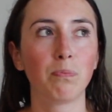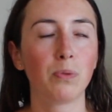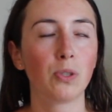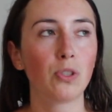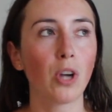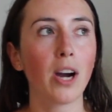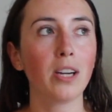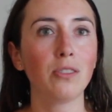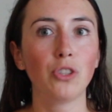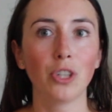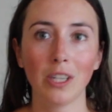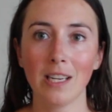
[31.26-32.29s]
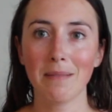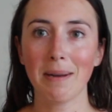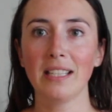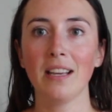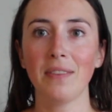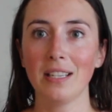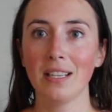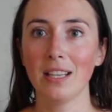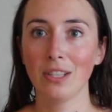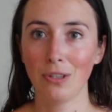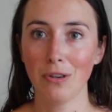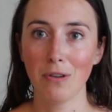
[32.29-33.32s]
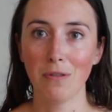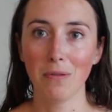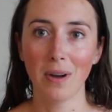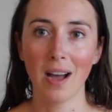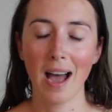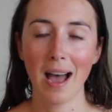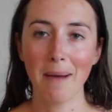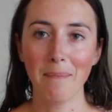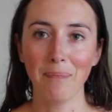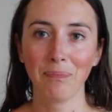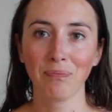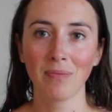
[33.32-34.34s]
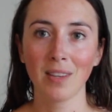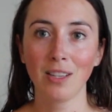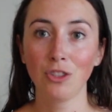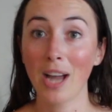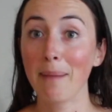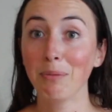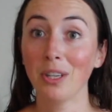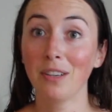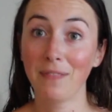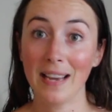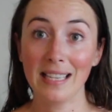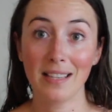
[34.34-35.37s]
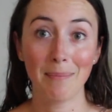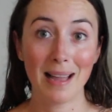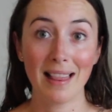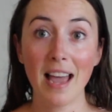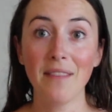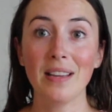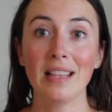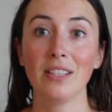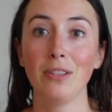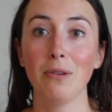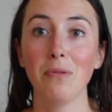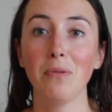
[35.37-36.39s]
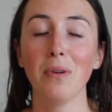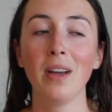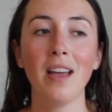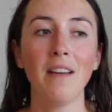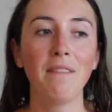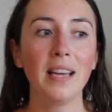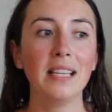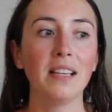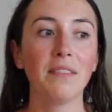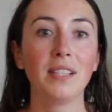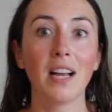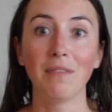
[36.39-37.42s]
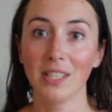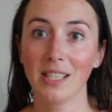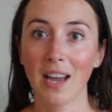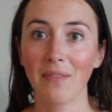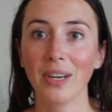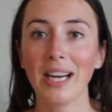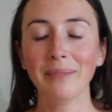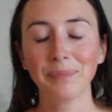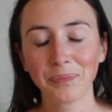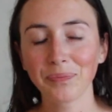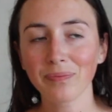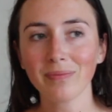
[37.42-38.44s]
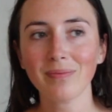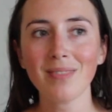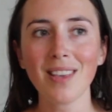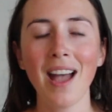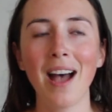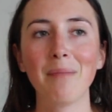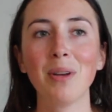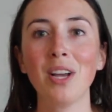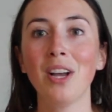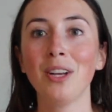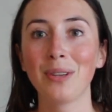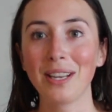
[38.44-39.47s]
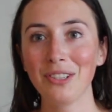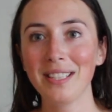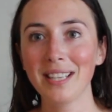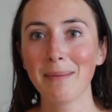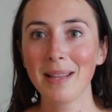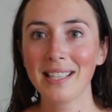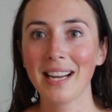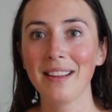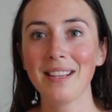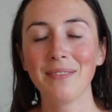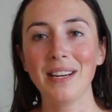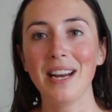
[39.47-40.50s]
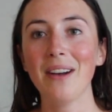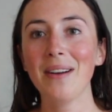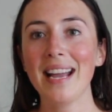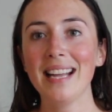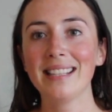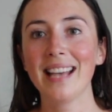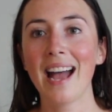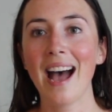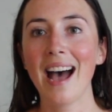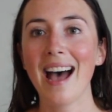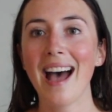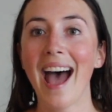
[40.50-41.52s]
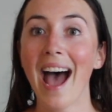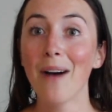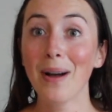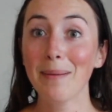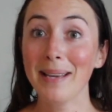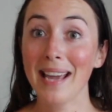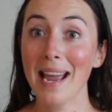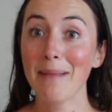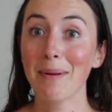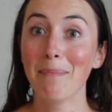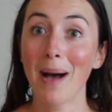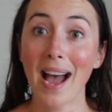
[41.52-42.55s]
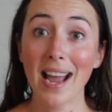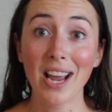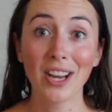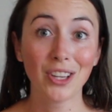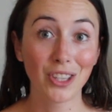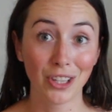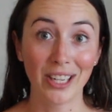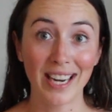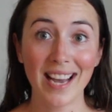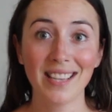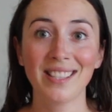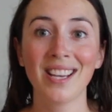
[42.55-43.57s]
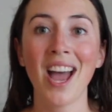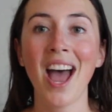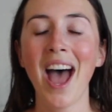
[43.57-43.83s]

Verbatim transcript: start journeying myself into this new um, chapter or phase of my life, in this new phase of self-discovery. Um, so as you can tell by the title of this video, it's uh, how I became bi-curious.